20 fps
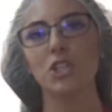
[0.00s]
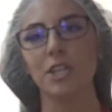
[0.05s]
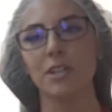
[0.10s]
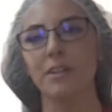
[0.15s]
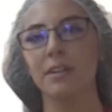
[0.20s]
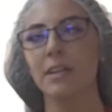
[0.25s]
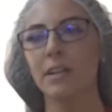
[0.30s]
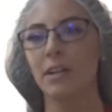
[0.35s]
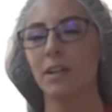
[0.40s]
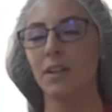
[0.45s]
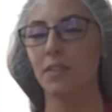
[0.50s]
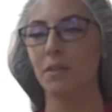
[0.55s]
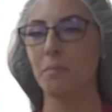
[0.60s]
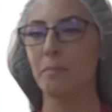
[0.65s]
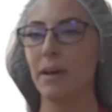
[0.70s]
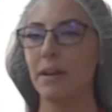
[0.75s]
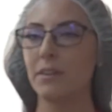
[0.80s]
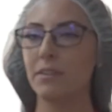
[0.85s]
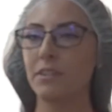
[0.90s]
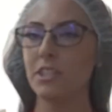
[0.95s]
And the
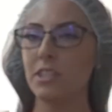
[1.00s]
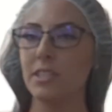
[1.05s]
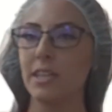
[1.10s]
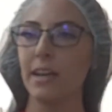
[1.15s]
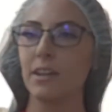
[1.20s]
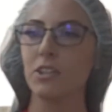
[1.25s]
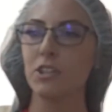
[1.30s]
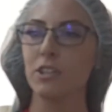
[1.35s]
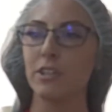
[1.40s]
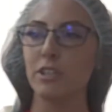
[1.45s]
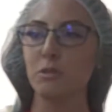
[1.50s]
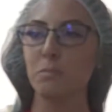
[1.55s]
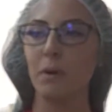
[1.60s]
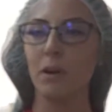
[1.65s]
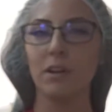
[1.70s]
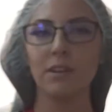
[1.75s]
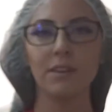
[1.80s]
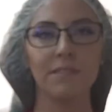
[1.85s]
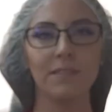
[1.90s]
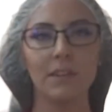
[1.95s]
metal detector is
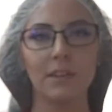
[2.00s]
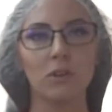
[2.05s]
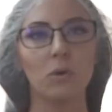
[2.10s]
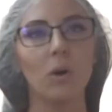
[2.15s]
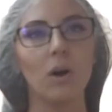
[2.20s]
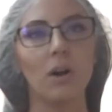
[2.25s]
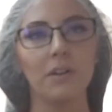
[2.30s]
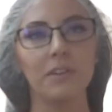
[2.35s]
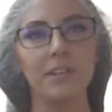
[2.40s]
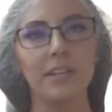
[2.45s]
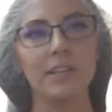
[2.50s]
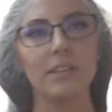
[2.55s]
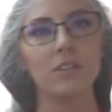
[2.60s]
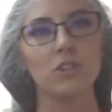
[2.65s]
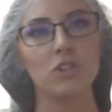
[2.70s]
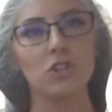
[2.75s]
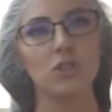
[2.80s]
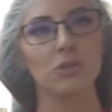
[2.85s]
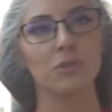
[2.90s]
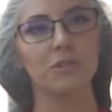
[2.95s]
part of the quality
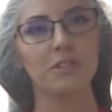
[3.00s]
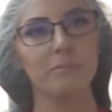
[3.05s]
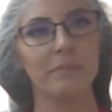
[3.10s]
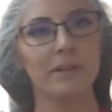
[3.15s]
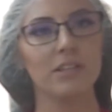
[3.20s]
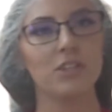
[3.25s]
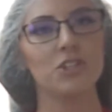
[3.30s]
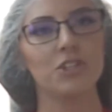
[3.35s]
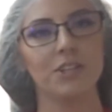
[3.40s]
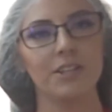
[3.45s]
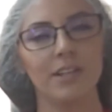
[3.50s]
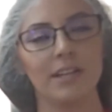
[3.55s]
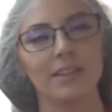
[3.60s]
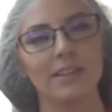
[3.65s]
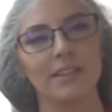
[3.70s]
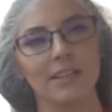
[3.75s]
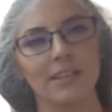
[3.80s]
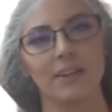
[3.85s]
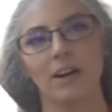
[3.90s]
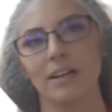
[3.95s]
control to make sure
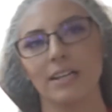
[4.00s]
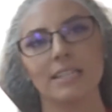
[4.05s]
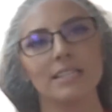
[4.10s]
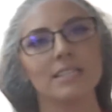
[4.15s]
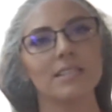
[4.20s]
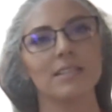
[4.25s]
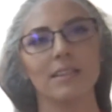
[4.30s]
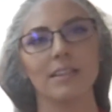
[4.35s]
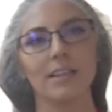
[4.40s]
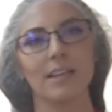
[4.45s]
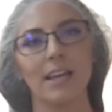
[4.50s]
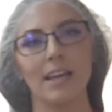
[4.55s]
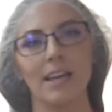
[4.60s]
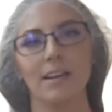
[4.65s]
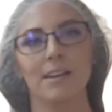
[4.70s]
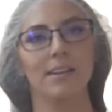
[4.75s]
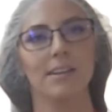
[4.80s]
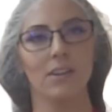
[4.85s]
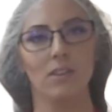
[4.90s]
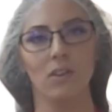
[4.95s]
nothing got into the
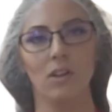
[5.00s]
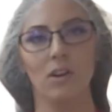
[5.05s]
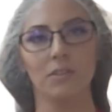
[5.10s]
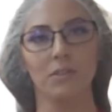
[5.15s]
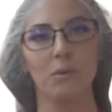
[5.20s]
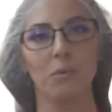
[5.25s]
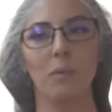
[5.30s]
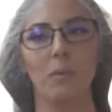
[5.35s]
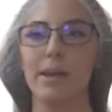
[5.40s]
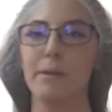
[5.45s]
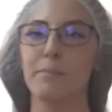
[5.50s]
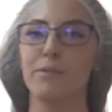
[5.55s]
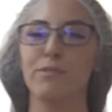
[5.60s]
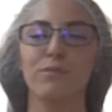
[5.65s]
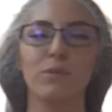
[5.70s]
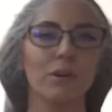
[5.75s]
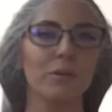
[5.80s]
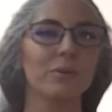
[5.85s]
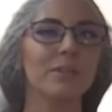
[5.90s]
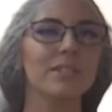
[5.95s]
candy along the way
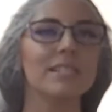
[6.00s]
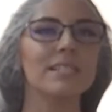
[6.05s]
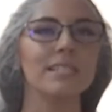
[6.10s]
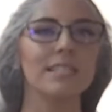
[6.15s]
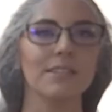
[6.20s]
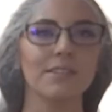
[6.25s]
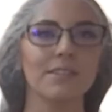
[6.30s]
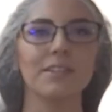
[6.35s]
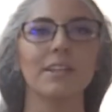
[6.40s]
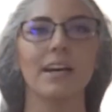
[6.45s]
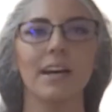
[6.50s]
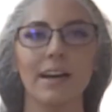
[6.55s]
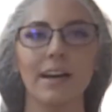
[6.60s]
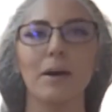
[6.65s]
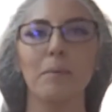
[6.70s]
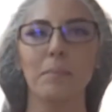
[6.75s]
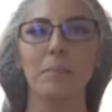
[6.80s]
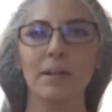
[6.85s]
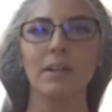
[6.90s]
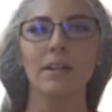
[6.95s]
before it was sealed
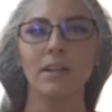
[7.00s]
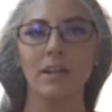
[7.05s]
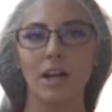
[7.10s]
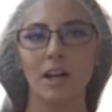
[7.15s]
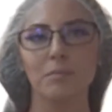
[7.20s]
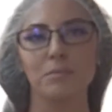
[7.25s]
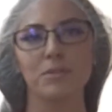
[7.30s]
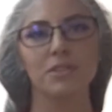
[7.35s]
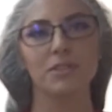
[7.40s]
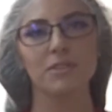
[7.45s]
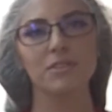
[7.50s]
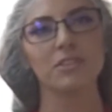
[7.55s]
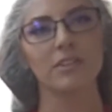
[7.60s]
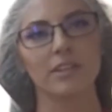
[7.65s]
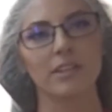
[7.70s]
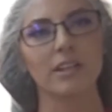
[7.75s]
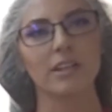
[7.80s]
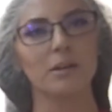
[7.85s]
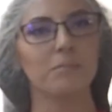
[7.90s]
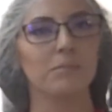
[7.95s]
up. So those are
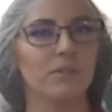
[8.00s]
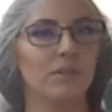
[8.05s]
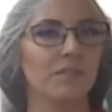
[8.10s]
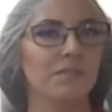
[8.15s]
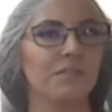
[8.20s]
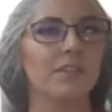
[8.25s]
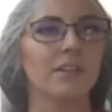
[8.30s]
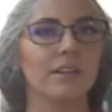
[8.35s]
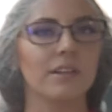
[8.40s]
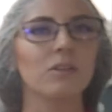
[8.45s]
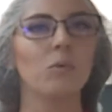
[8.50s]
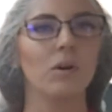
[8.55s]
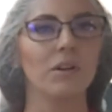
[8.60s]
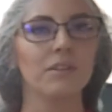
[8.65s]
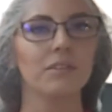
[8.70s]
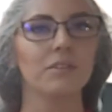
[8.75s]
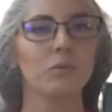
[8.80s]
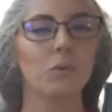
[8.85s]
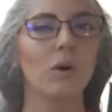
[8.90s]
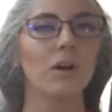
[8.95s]
a couple of the
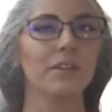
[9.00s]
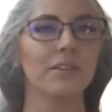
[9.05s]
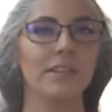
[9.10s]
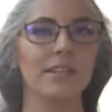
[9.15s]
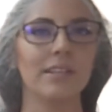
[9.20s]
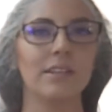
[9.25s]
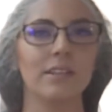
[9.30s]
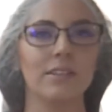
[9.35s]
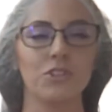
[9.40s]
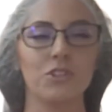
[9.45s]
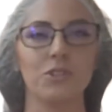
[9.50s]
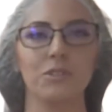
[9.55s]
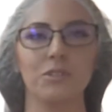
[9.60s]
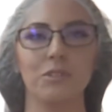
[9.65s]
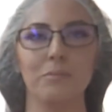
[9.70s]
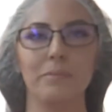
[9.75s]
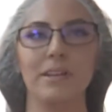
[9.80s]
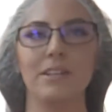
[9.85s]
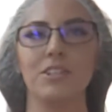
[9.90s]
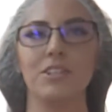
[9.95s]
quality control
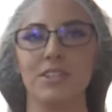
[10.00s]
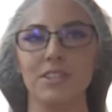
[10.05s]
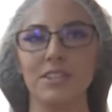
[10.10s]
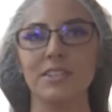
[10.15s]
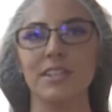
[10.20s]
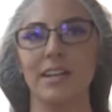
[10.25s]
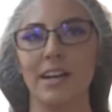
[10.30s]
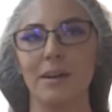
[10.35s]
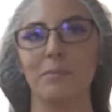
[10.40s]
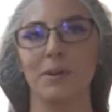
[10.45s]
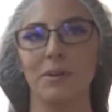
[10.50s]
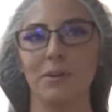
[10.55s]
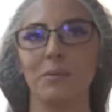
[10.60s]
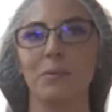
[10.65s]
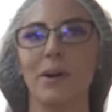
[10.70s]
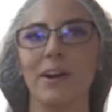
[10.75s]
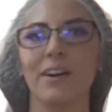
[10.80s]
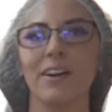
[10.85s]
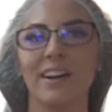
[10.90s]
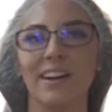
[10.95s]
measures that I'm
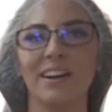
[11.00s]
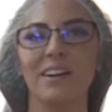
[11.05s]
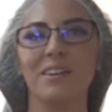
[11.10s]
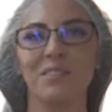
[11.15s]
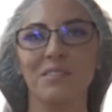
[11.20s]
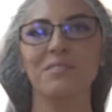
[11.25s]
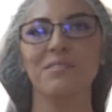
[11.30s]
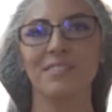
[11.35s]
aware of.